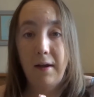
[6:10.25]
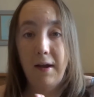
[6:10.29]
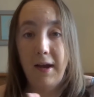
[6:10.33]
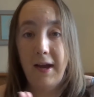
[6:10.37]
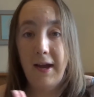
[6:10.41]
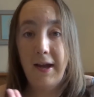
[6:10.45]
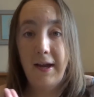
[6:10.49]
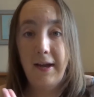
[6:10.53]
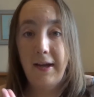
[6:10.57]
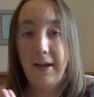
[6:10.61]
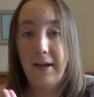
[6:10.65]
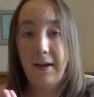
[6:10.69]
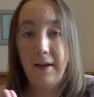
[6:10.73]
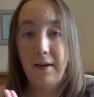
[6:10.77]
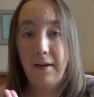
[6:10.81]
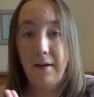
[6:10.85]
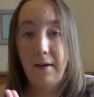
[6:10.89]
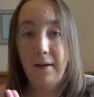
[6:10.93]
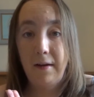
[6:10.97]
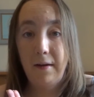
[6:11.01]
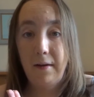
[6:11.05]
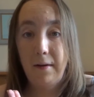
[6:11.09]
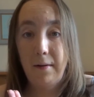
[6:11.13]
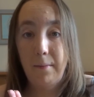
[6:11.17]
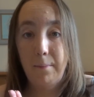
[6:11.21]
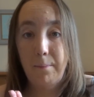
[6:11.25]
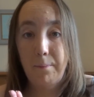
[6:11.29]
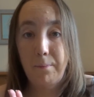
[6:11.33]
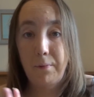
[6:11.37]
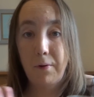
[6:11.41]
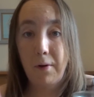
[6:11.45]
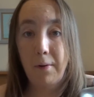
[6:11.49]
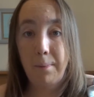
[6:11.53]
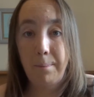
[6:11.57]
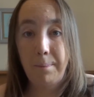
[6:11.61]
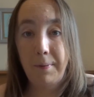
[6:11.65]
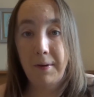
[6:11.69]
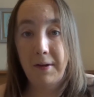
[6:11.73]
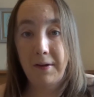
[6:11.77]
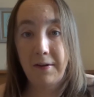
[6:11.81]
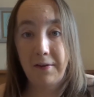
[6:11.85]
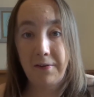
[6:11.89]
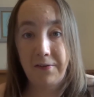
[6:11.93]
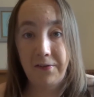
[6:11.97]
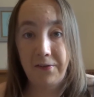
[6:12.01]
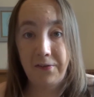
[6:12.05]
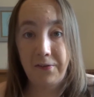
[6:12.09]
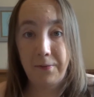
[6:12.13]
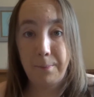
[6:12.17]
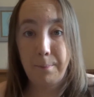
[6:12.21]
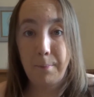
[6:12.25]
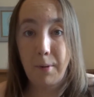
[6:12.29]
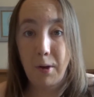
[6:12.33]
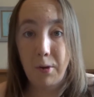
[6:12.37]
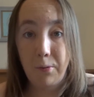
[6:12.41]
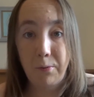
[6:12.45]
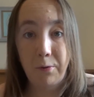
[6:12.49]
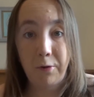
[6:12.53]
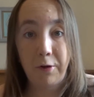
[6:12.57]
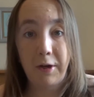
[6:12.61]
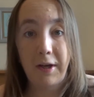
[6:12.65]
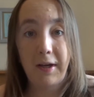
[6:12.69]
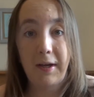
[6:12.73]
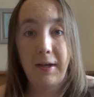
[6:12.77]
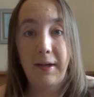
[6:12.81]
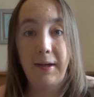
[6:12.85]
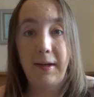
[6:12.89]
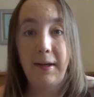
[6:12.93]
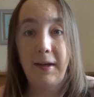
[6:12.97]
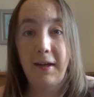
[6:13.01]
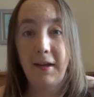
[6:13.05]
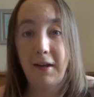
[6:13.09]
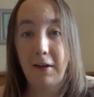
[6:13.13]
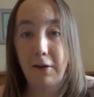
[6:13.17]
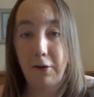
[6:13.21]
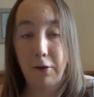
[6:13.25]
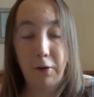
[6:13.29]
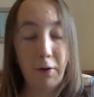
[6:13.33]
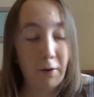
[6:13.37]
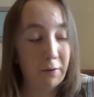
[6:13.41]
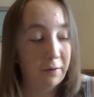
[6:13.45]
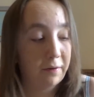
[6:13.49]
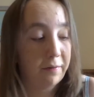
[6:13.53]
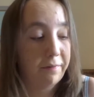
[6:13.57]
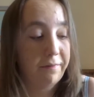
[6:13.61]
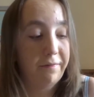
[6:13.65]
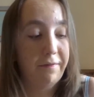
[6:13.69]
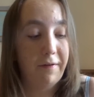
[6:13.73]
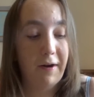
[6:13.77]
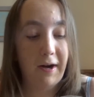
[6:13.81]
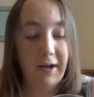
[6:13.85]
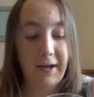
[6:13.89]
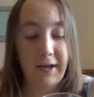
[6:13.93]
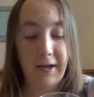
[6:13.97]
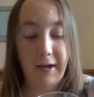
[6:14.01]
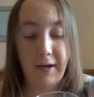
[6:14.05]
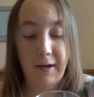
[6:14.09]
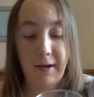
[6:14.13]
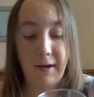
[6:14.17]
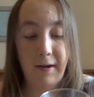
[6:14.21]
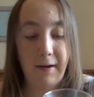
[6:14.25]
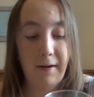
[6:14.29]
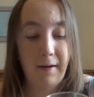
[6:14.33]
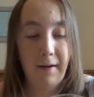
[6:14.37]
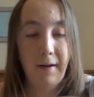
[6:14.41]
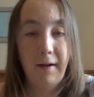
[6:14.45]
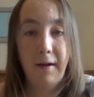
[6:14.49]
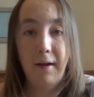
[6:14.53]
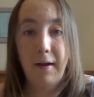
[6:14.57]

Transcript: a proper smoky log fire